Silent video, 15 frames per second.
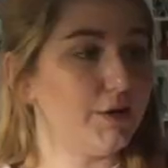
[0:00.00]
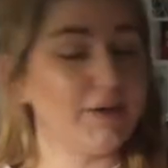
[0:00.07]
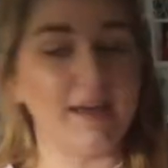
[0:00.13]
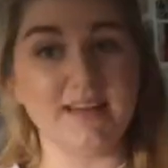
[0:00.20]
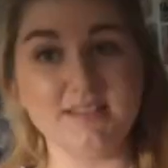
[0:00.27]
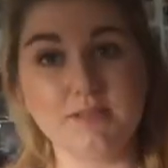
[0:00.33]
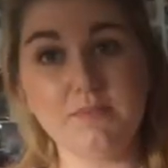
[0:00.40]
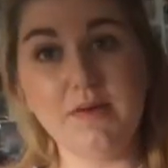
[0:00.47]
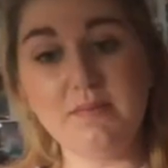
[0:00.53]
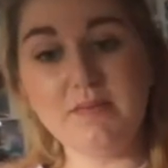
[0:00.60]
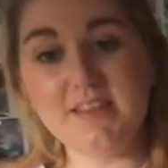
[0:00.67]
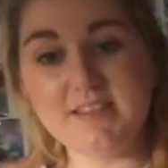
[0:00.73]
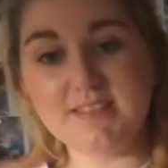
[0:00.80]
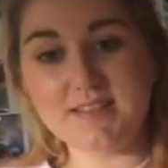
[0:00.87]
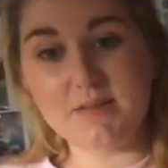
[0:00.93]
Okay, so
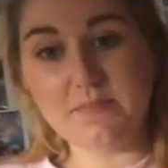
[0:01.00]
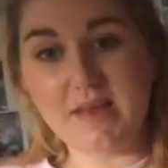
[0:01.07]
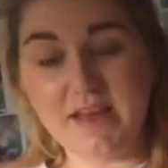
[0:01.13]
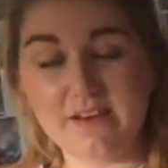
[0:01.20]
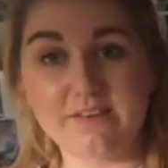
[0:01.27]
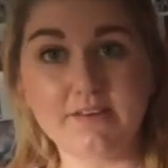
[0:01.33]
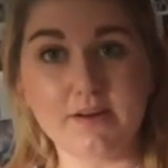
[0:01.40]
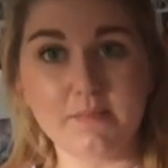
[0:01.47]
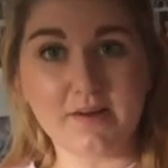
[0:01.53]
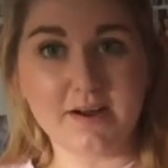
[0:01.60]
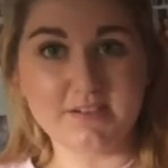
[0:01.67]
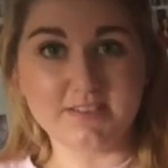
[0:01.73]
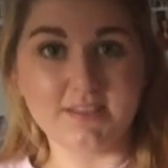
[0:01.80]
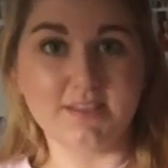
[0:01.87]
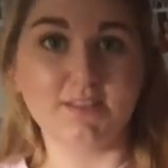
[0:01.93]
maybe this is a bit of an
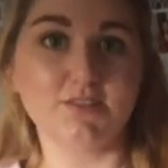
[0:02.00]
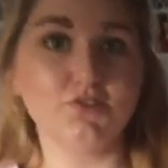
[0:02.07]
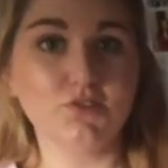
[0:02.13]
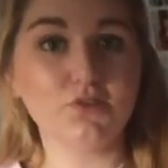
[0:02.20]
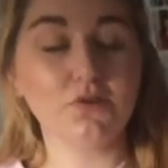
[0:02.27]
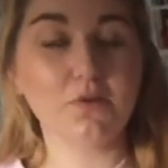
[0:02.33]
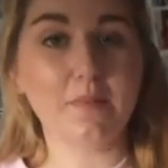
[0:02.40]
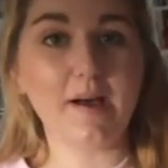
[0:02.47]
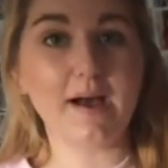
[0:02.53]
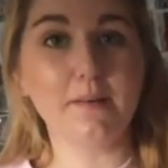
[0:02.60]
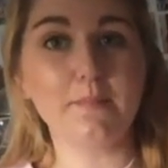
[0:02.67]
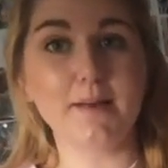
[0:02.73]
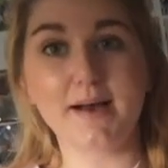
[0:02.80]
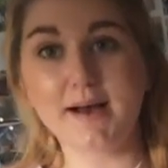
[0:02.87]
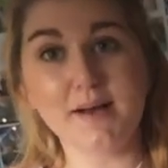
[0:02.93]
embarrassing thing to talk
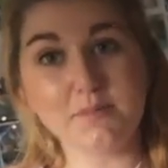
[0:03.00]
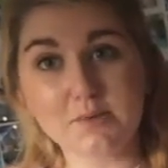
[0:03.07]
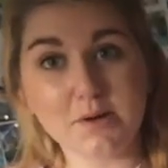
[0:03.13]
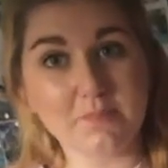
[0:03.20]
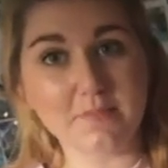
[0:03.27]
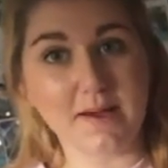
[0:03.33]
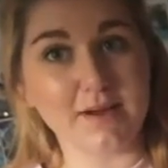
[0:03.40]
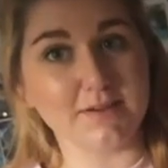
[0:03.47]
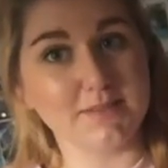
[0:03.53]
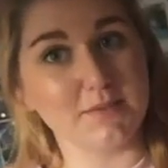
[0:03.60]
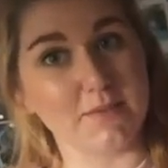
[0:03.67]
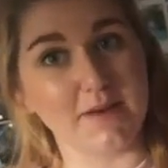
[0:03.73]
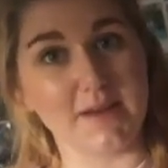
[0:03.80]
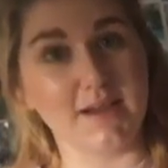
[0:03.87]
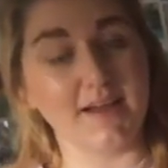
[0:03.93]
about, but I'm not embarrassed
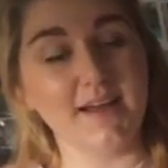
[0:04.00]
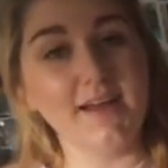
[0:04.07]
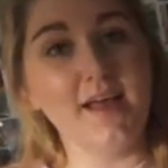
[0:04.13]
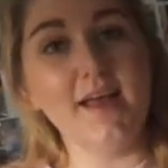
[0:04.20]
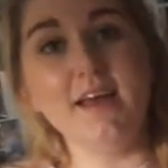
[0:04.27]
about it.